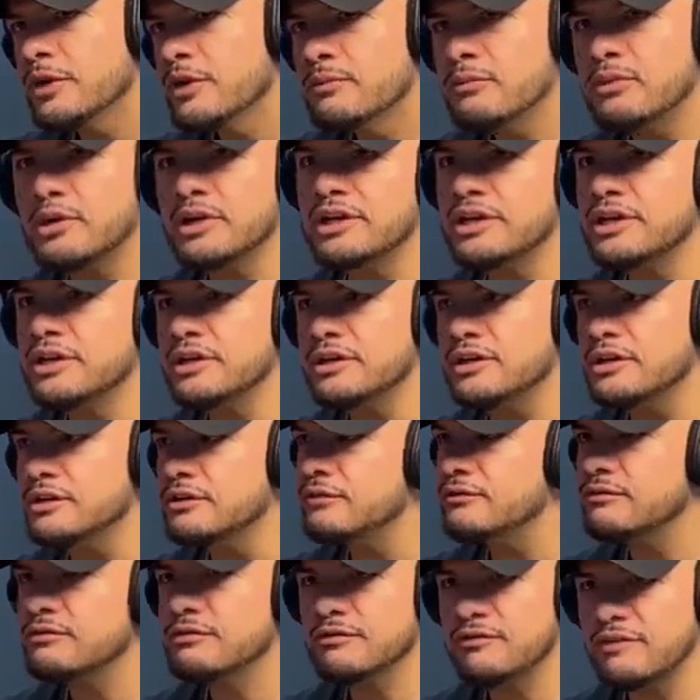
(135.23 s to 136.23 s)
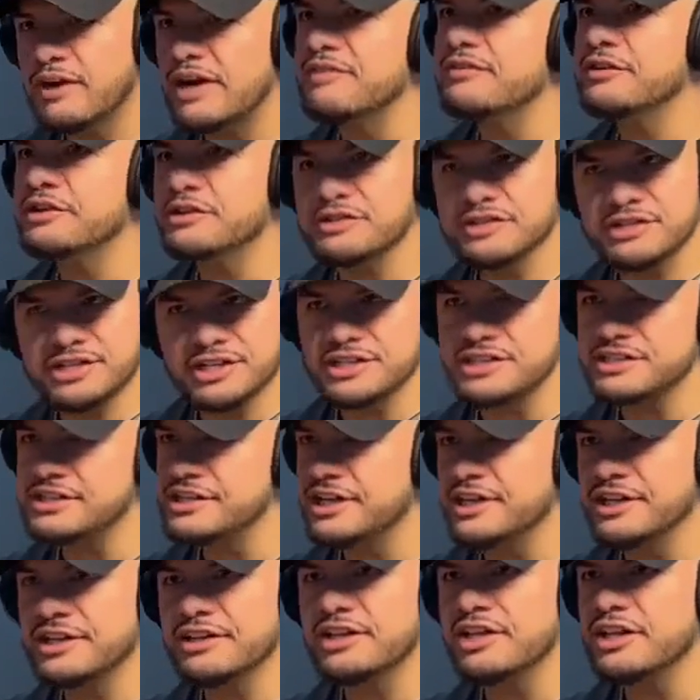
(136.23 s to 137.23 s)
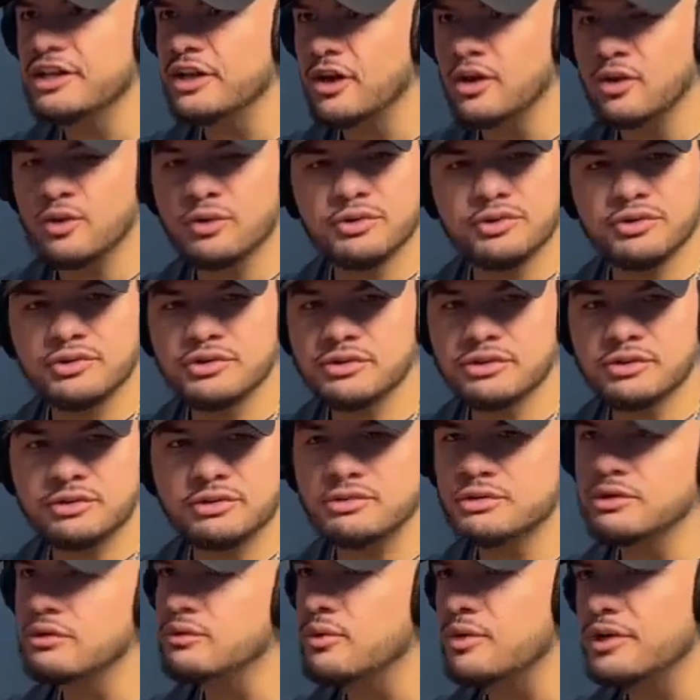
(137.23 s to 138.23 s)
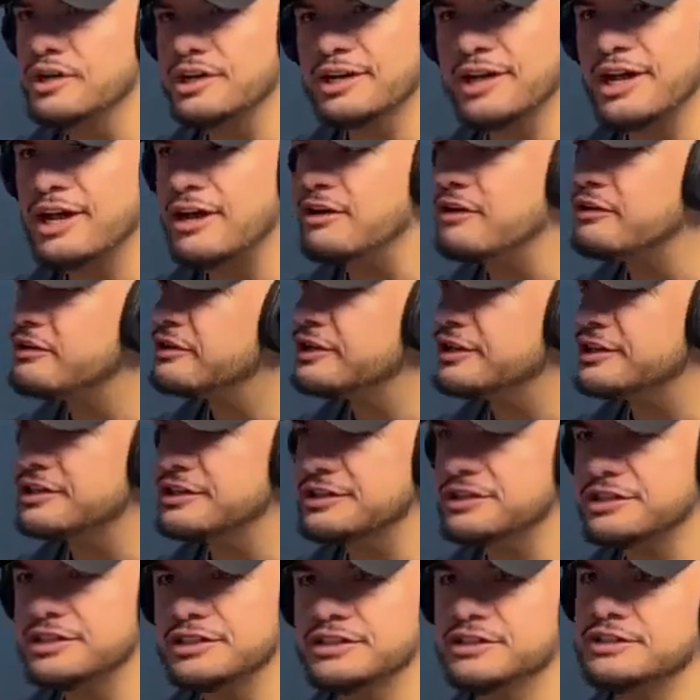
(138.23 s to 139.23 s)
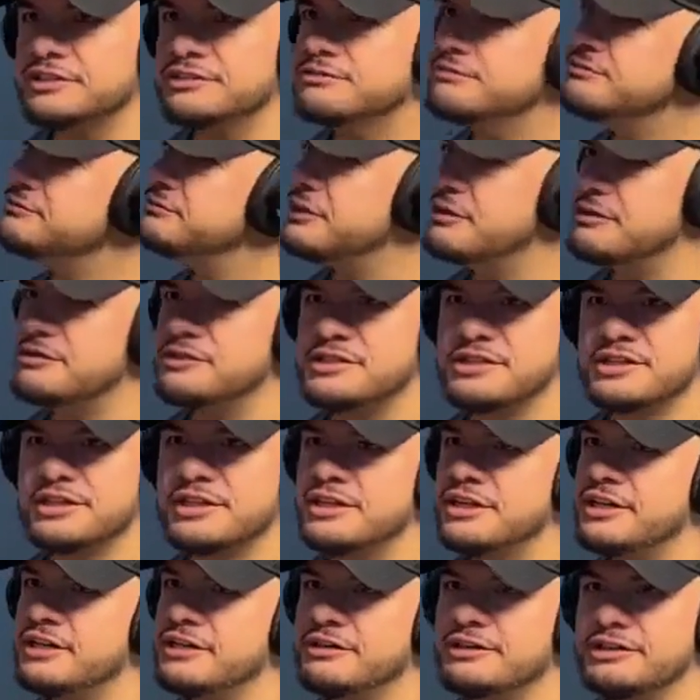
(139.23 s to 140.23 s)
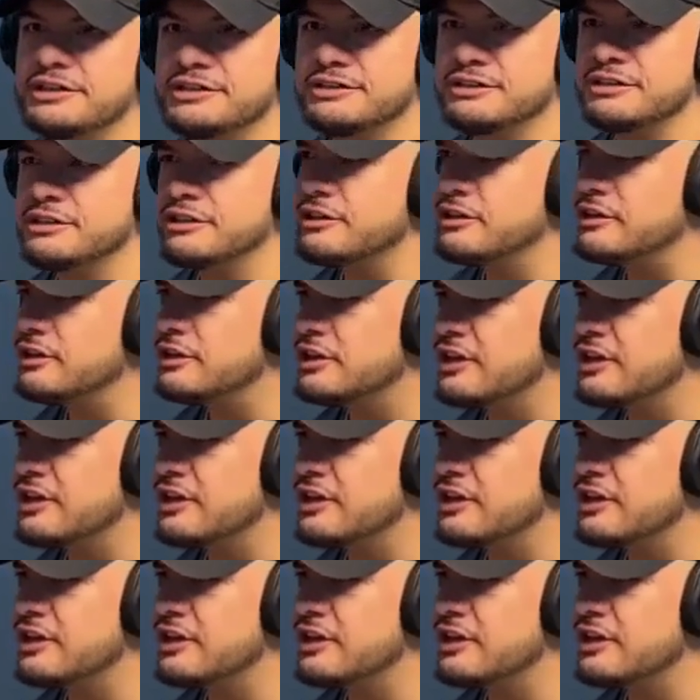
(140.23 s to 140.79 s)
Probably uh, five years, like I oh, said. Five and the own, mm-hmm. owner wanted out, and uh, I was there, and the